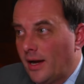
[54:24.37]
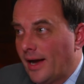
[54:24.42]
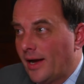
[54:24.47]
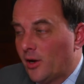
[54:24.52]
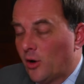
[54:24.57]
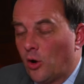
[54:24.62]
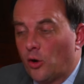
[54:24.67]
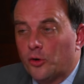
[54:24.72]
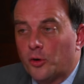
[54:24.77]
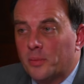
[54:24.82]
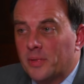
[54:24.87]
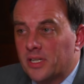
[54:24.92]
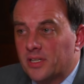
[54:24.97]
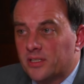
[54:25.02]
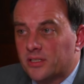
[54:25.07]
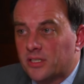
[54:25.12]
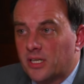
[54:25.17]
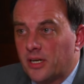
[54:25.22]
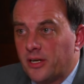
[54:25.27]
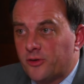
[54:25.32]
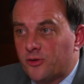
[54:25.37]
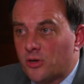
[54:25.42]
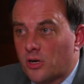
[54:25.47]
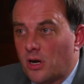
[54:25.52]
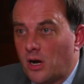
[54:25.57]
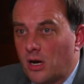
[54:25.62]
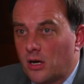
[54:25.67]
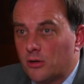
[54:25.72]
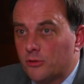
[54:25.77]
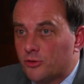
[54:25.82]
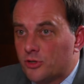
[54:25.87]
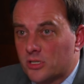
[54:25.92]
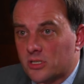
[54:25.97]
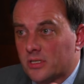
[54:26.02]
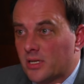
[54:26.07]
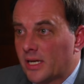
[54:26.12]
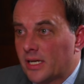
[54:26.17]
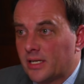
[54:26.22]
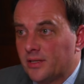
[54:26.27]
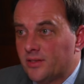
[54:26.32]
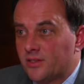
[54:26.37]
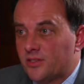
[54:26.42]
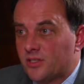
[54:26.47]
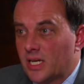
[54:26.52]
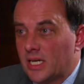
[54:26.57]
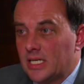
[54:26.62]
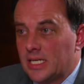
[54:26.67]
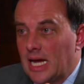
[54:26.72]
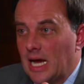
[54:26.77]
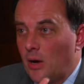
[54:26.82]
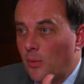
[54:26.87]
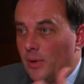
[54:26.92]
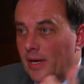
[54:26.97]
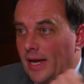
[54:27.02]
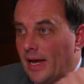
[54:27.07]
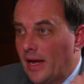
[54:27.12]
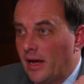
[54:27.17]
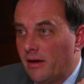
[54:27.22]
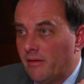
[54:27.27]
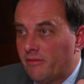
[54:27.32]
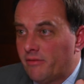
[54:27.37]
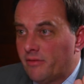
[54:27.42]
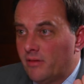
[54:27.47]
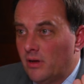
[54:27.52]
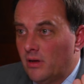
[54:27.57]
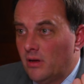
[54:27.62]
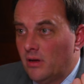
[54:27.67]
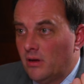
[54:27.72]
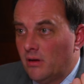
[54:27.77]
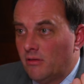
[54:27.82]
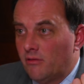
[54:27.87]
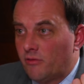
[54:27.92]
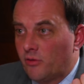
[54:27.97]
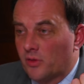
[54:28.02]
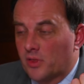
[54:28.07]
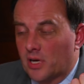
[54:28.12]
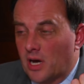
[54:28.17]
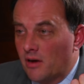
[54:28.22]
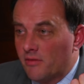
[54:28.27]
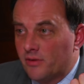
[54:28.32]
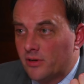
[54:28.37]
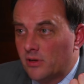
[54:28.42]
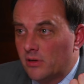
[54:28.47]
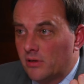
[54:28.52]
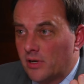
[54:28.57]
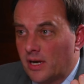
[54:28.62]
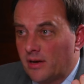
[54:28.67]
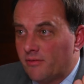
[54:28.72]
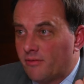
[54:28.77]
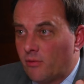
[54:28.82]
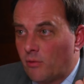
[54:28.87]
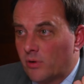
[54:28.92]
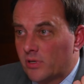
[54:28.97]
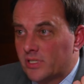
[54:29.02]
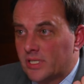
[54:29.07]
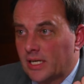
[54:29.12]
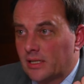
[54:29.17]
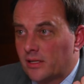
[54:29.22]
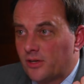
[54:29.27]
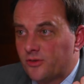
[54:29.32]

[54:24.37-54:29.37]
and aldermen in the city of Chicago, just like in the state now we have for the governor and for state